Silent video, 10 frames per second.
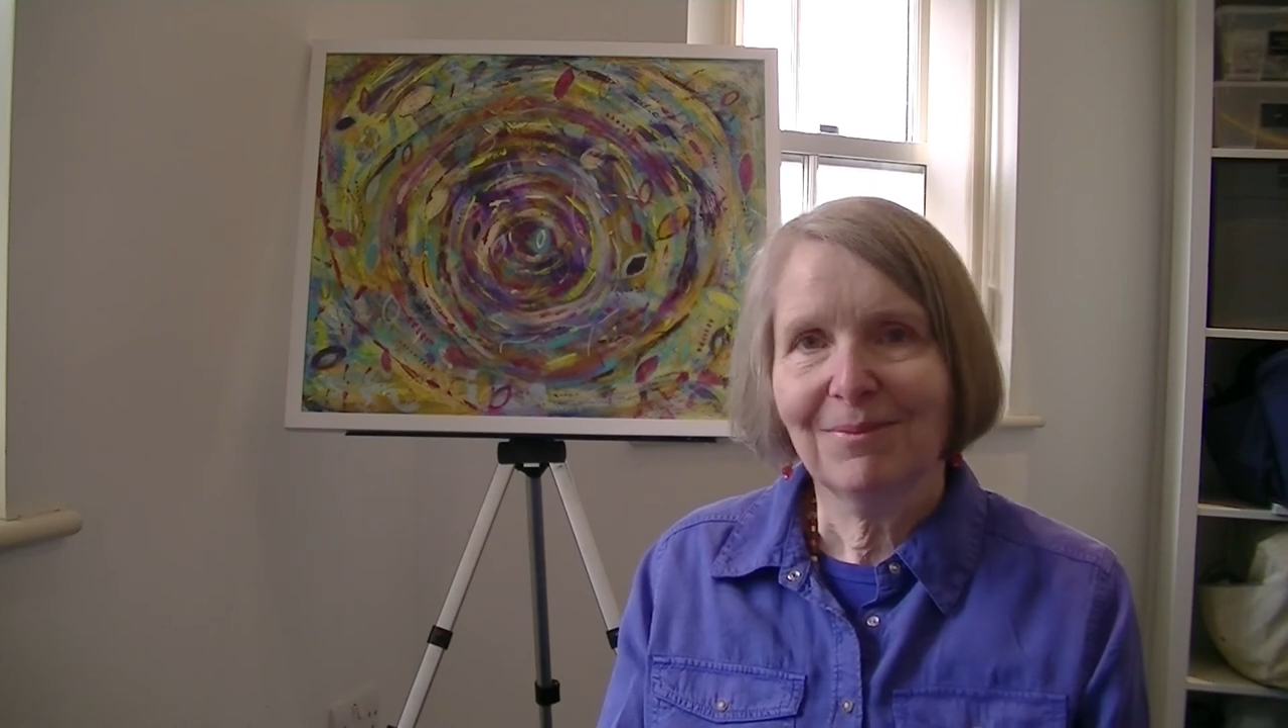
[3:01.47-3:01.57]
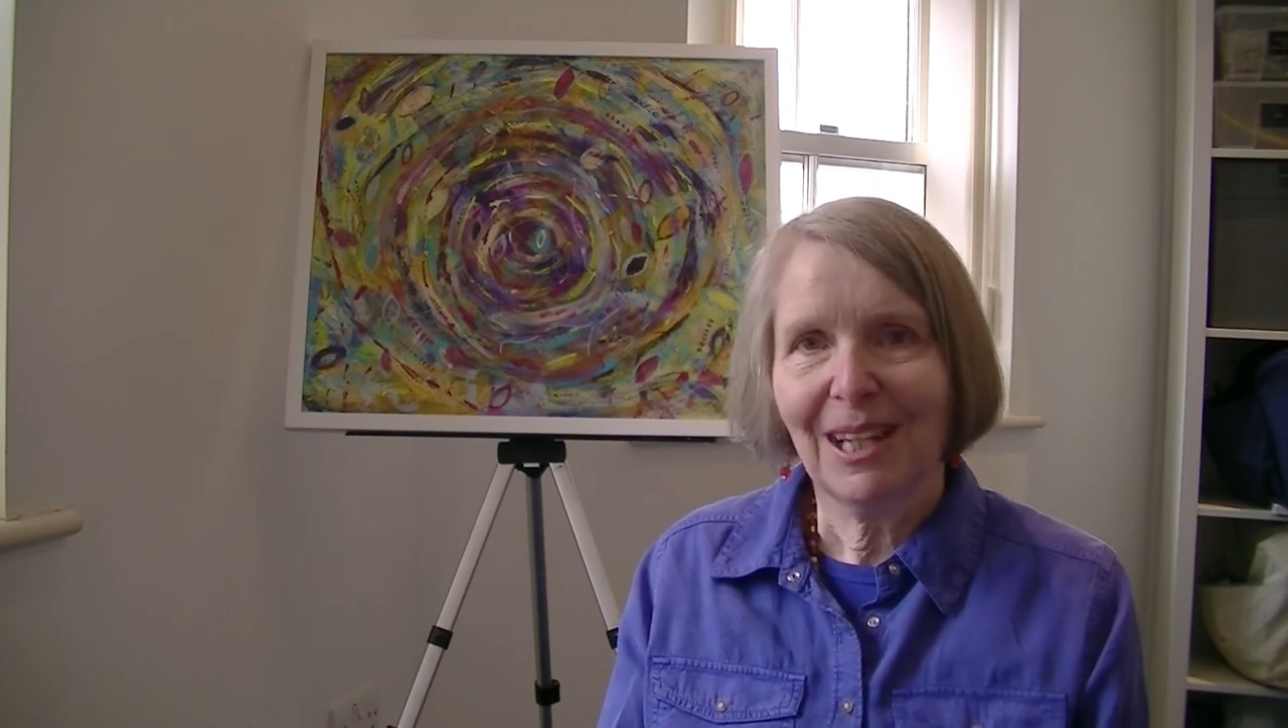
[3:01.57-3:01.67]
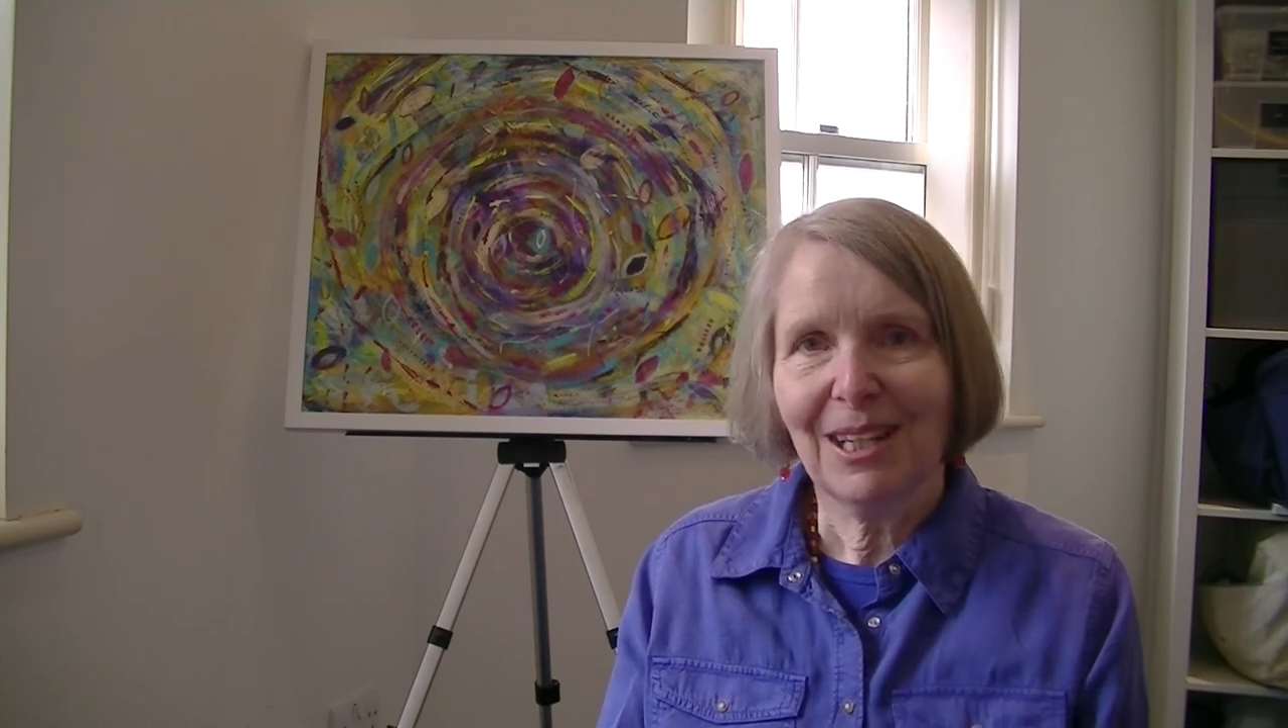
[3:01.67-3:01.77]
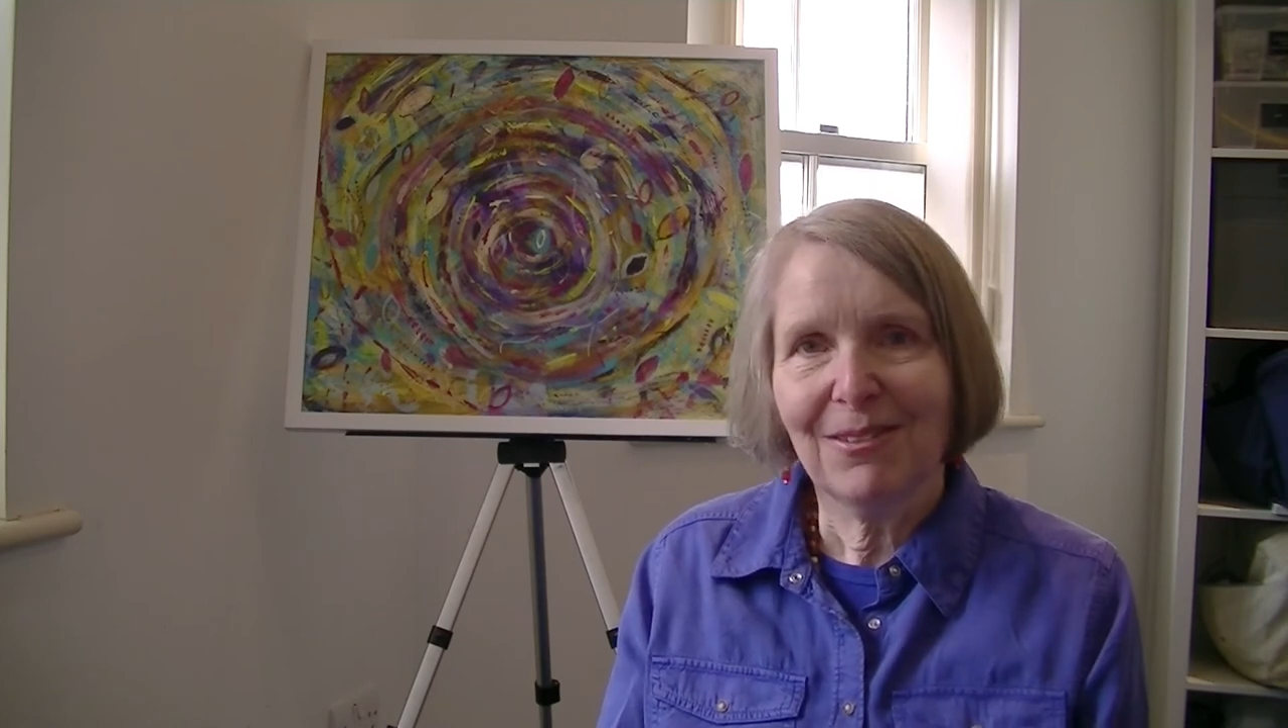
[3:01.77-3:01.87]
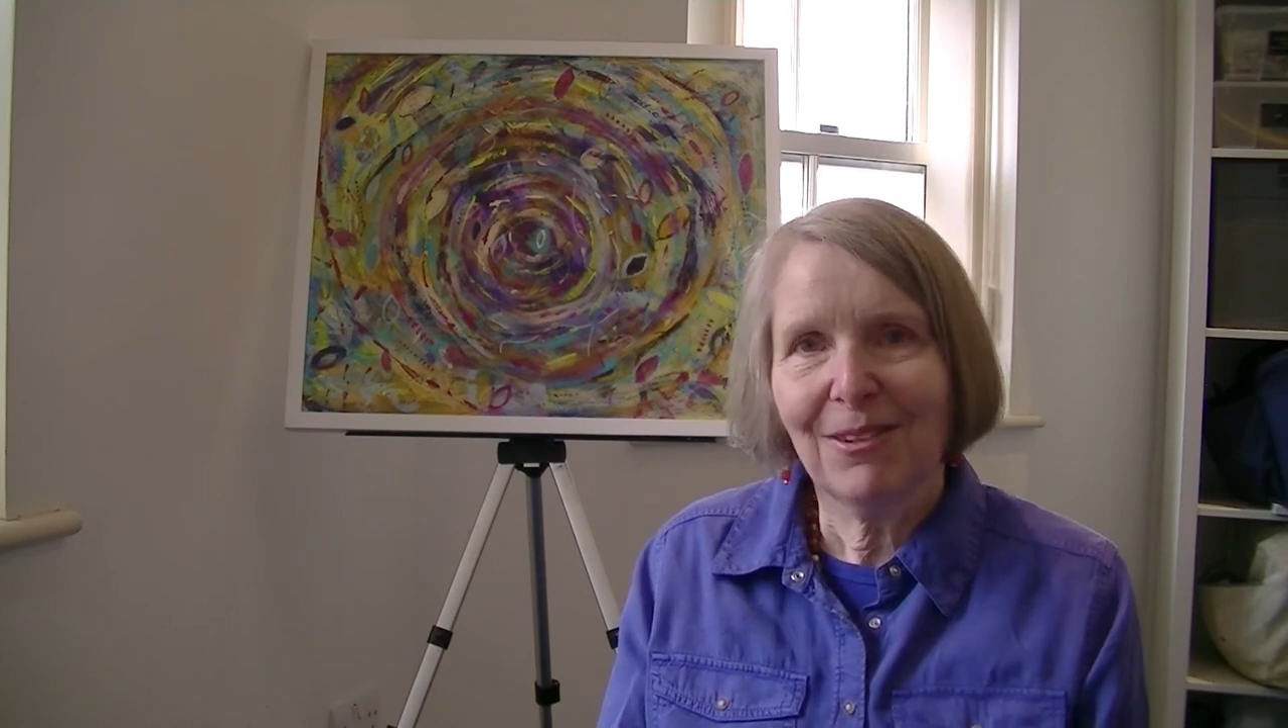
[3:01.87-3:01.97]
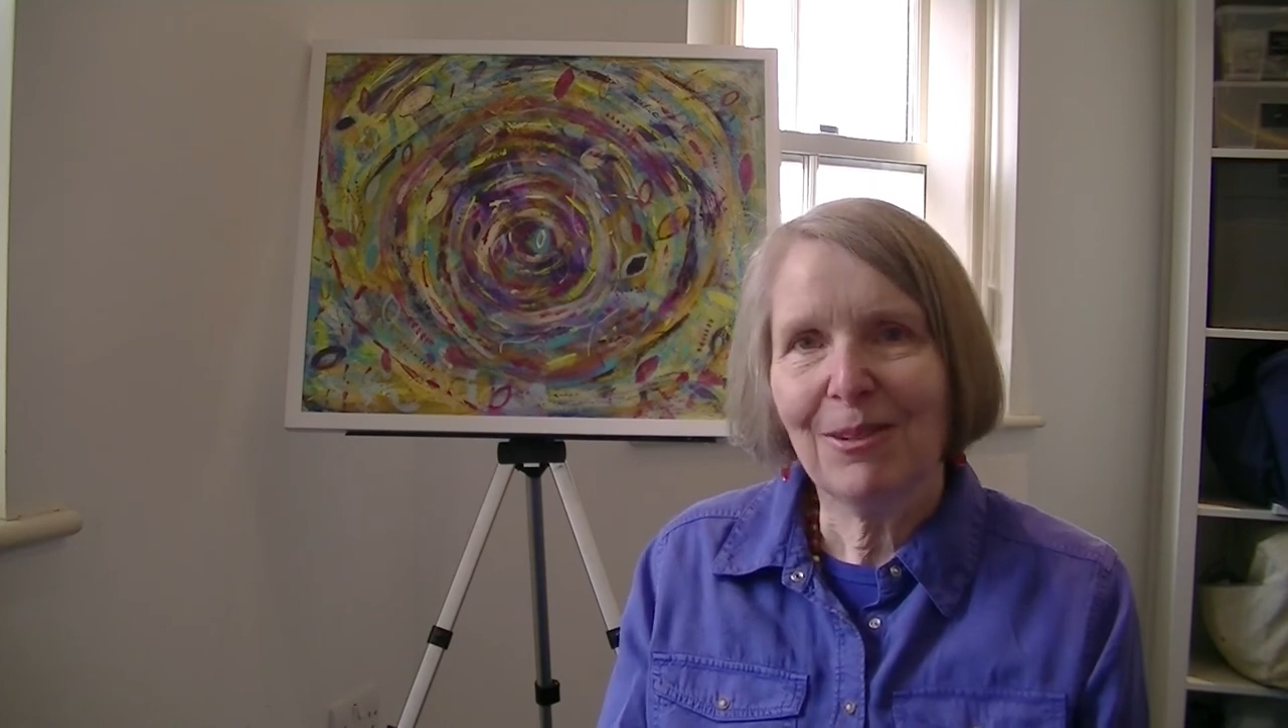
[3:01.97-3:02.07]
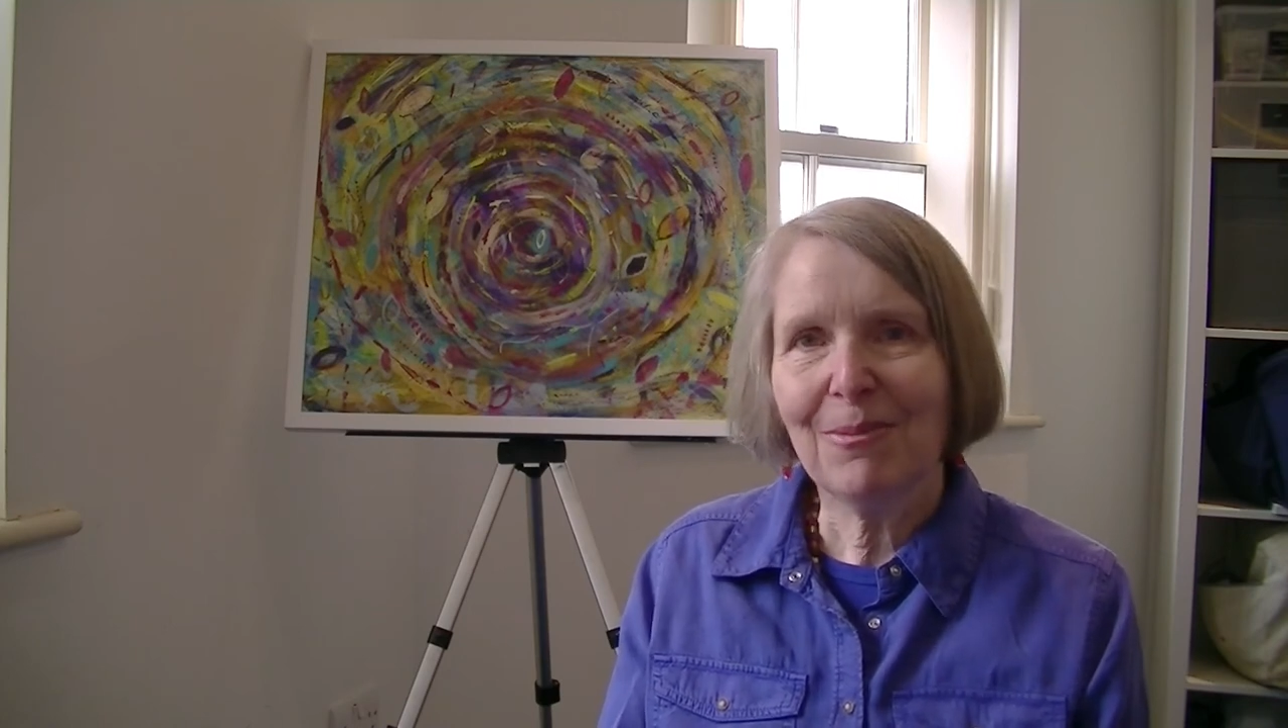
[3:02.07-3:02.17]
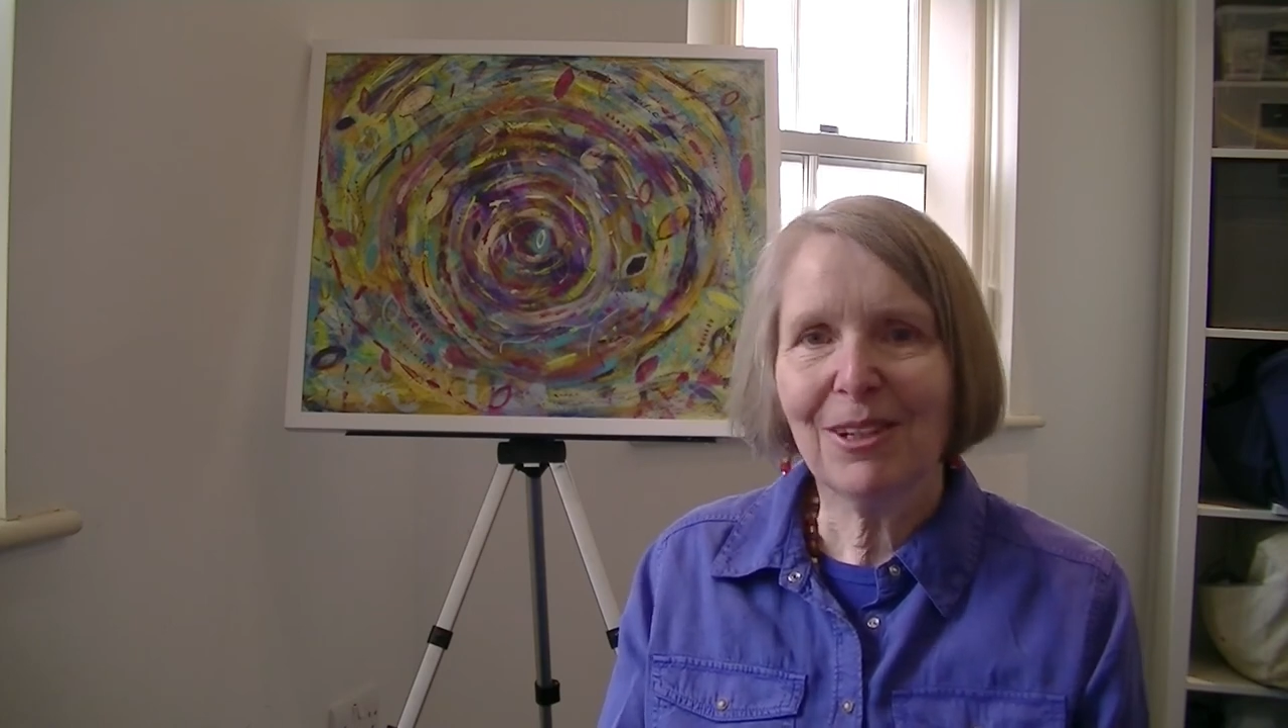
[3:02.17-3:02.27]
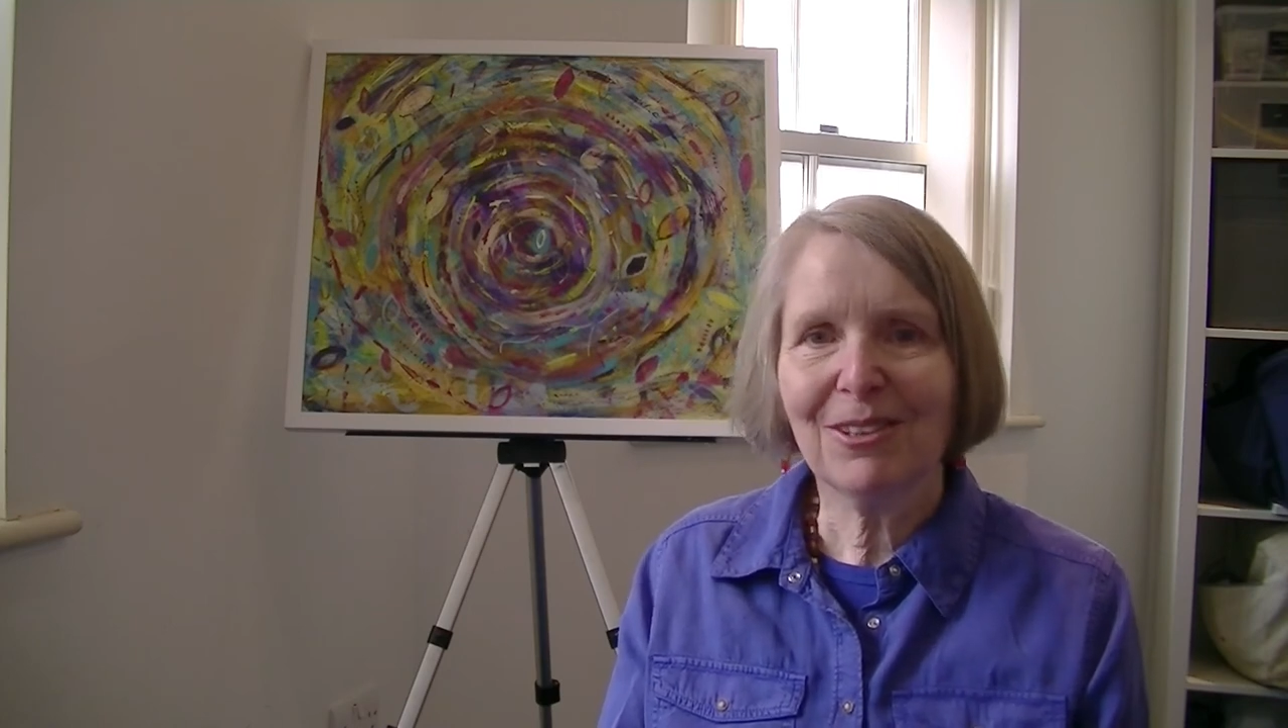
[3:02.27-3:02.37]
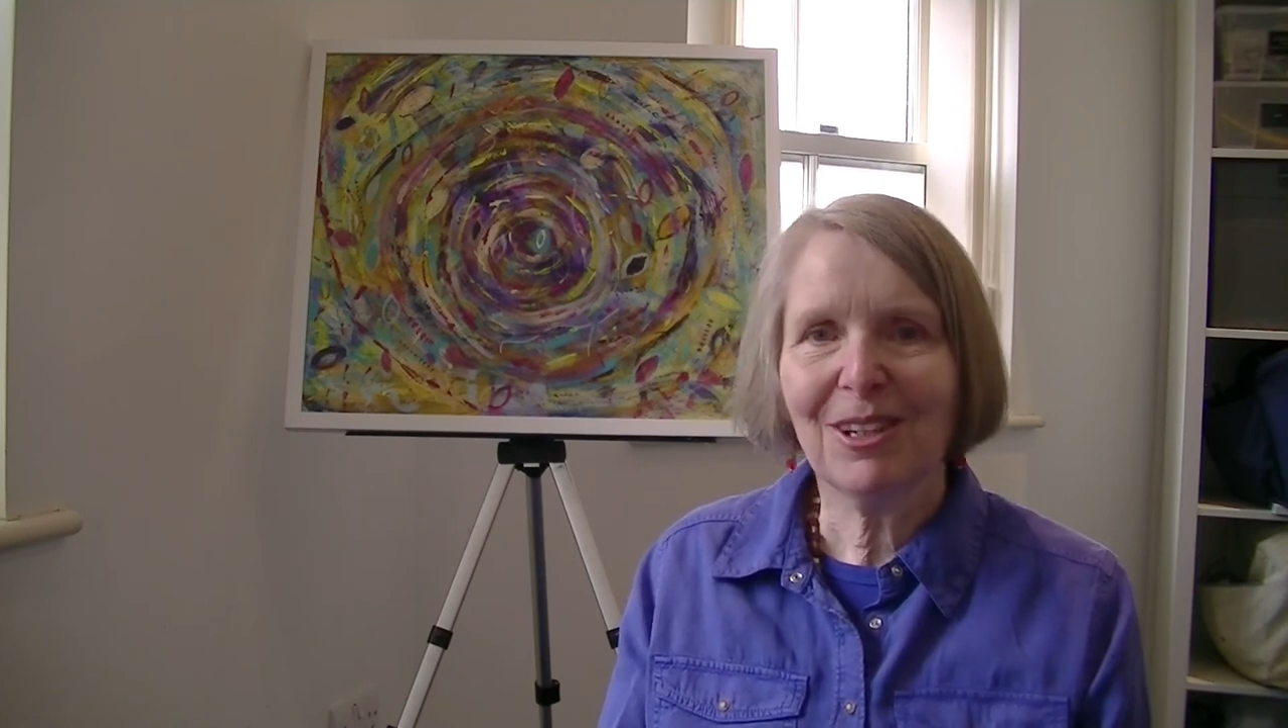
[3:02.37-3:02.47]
Thank you very much,